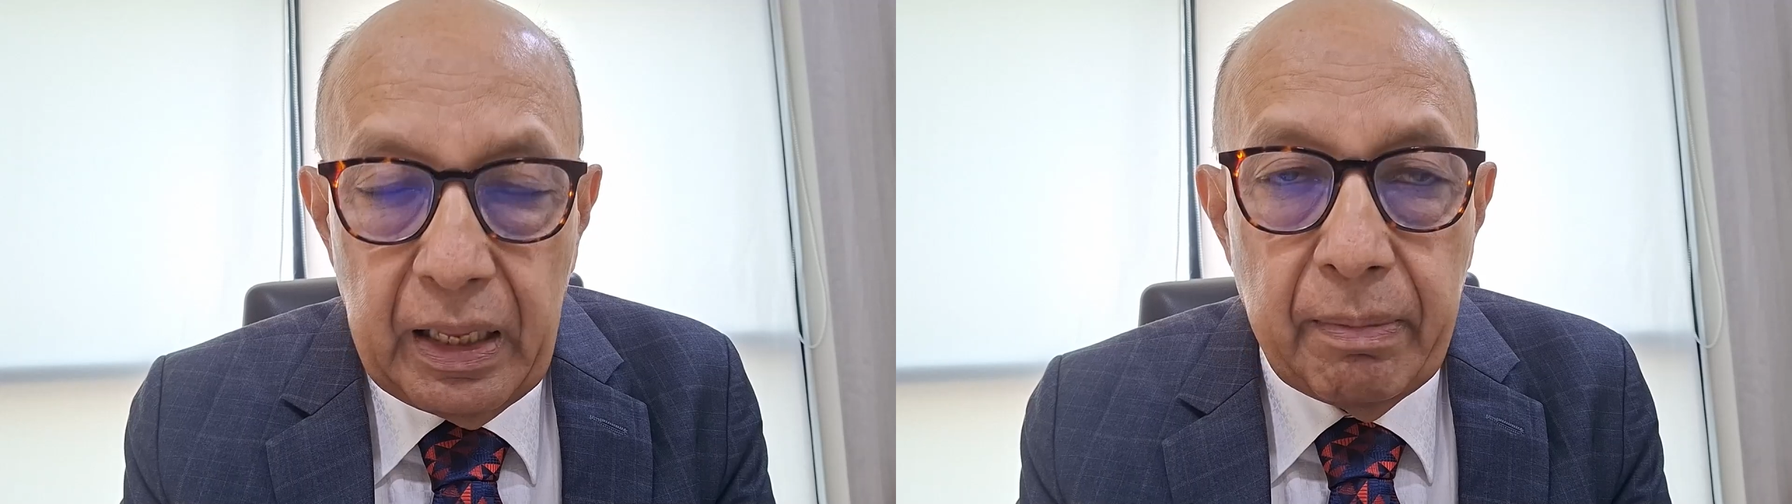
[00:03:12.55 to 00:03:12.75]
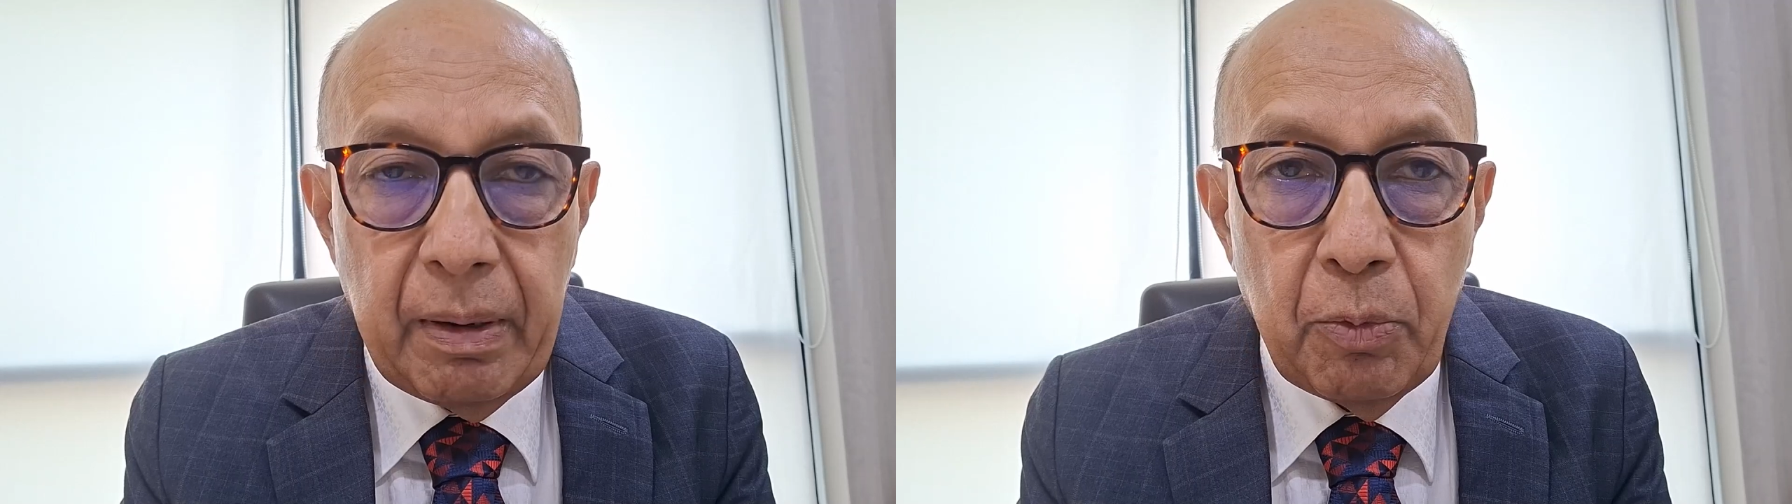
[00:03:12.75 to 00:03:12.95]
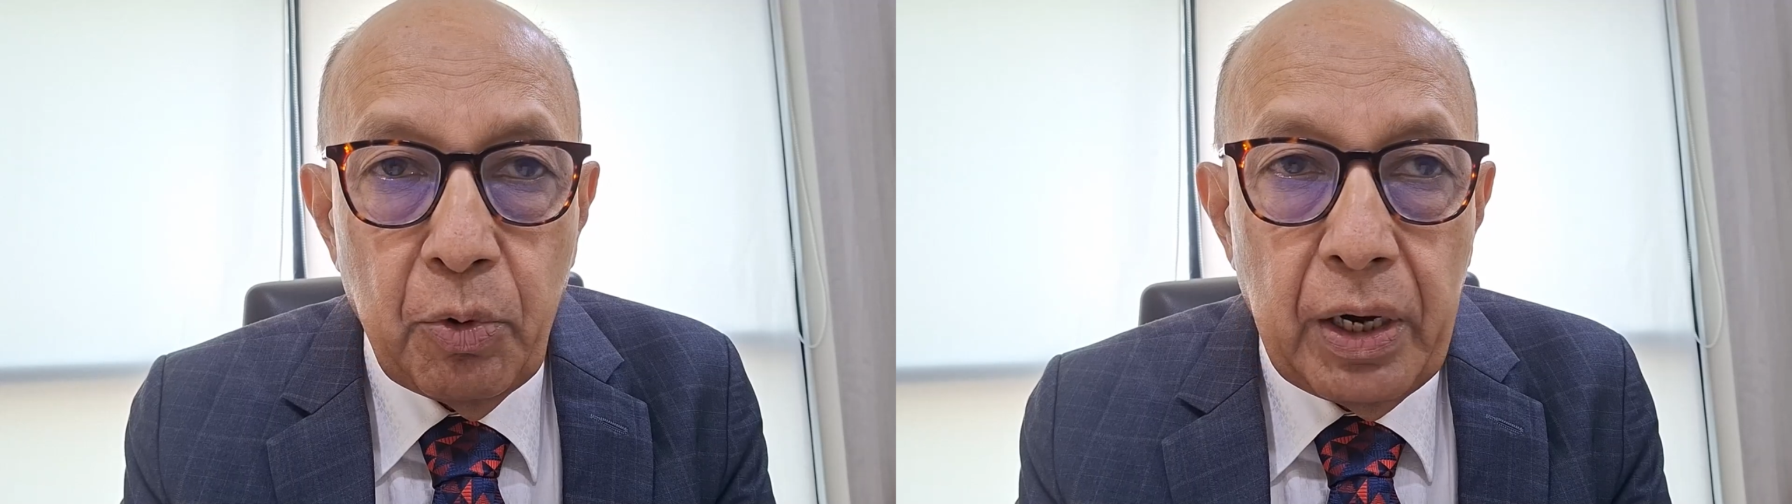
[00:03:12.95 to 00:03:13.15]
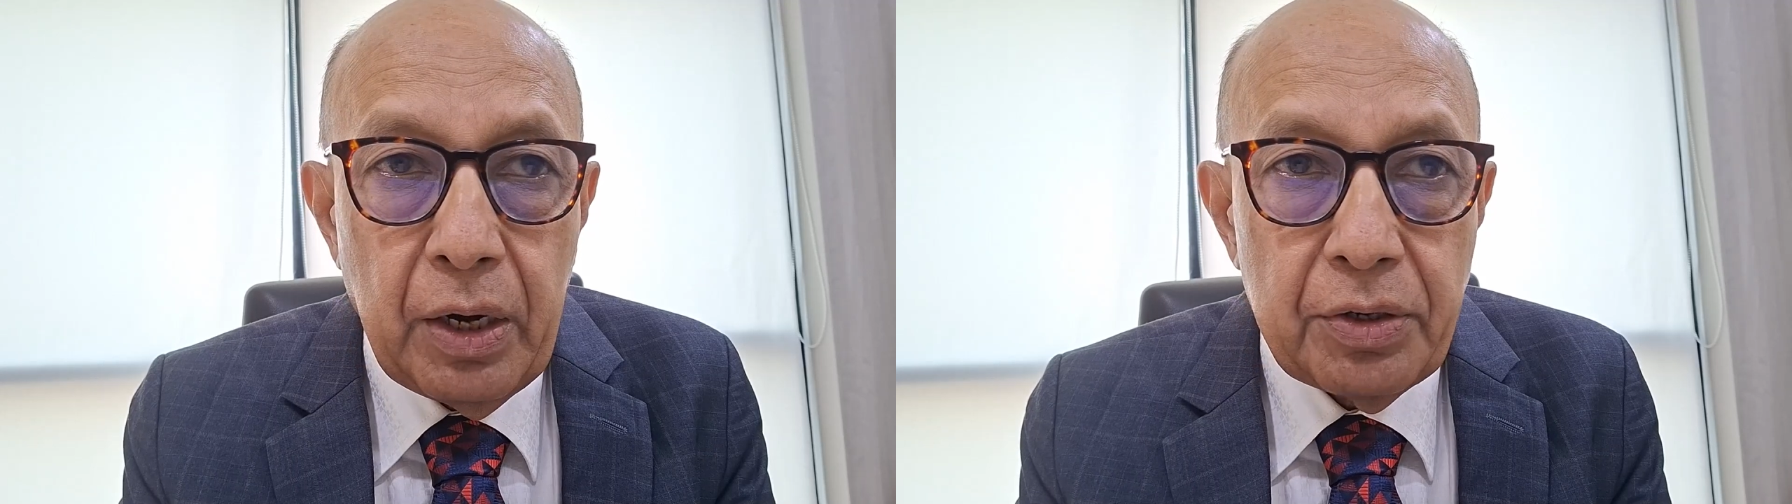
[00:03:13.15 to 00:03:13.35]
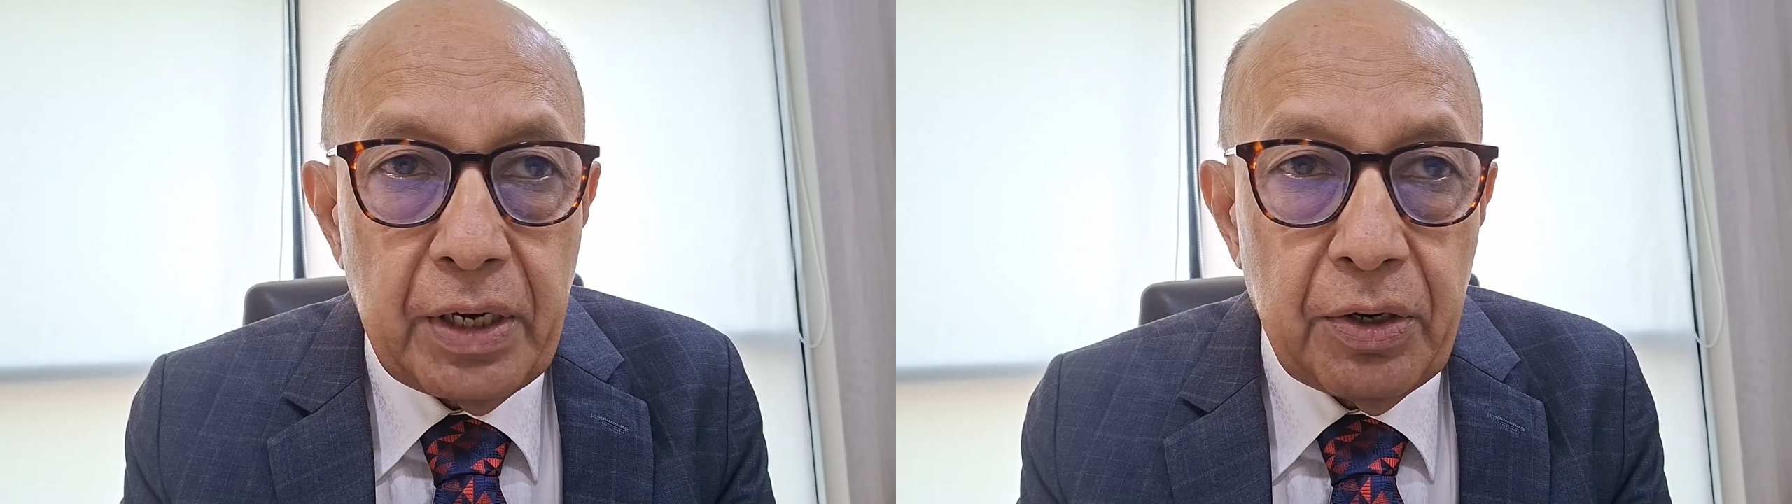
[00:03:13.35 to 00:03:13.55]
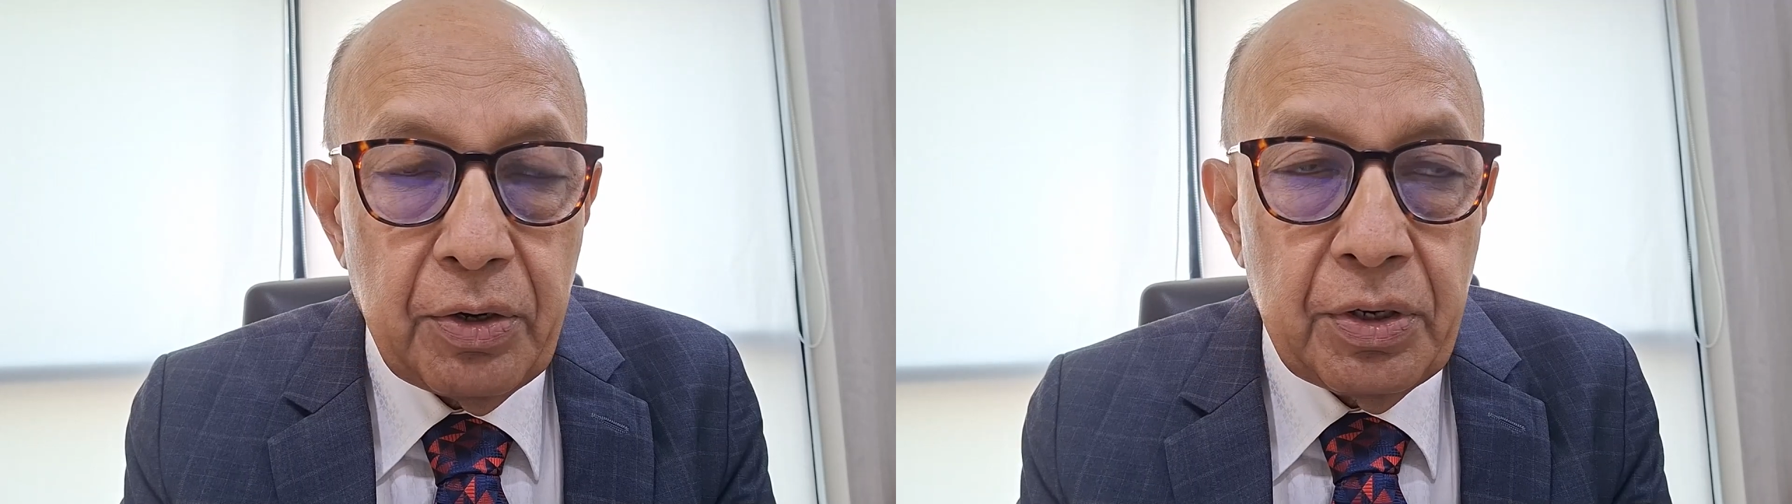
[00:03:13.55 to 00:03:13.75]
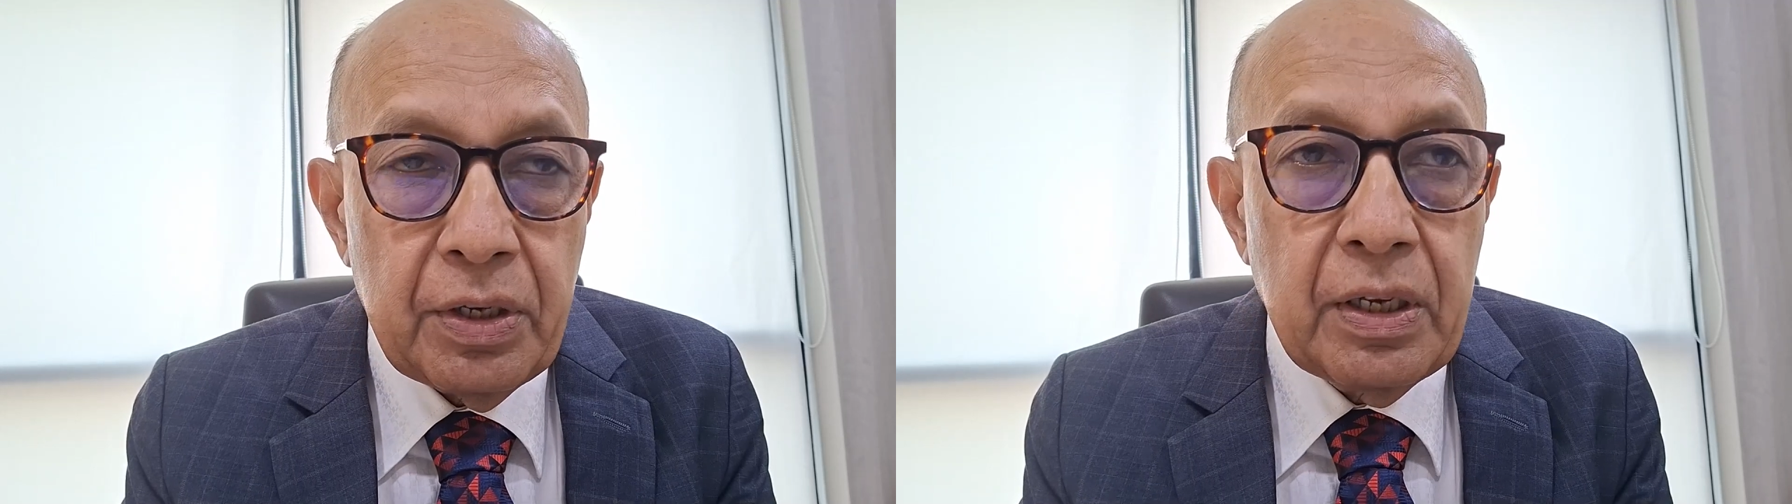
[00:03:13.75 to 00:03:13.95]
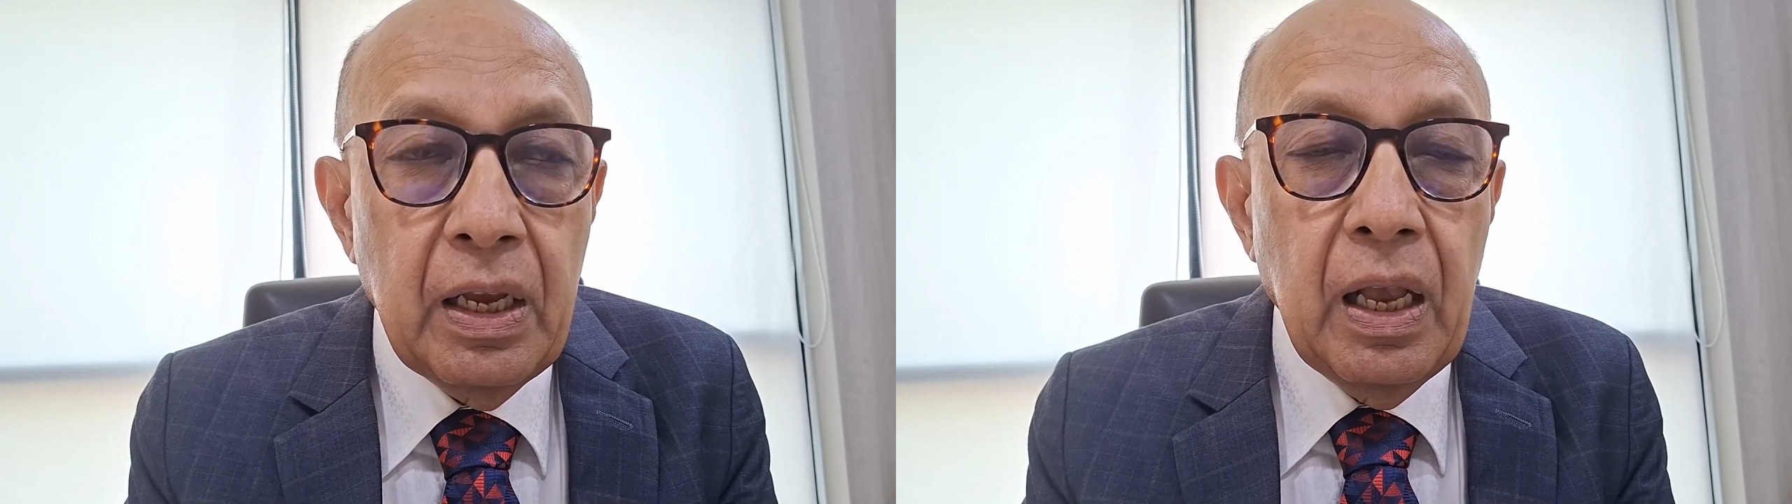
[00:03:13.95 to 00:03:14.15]
thereby more
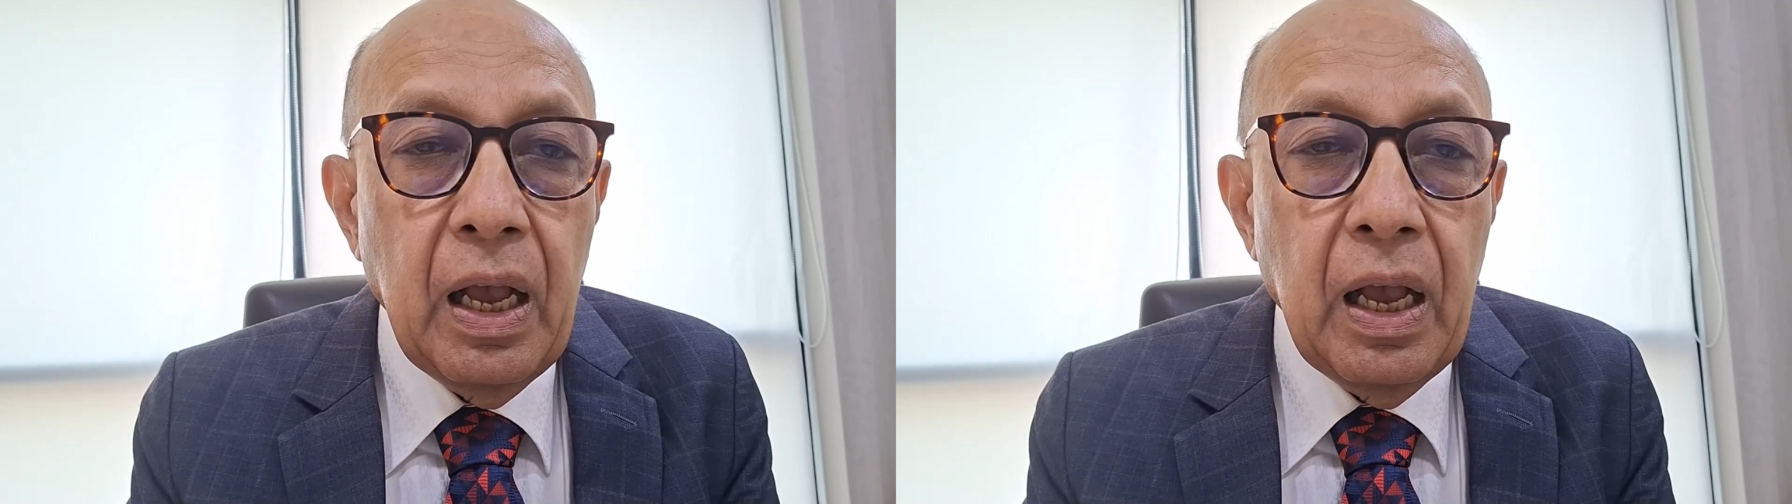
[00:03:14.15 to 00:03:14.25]
endocytosis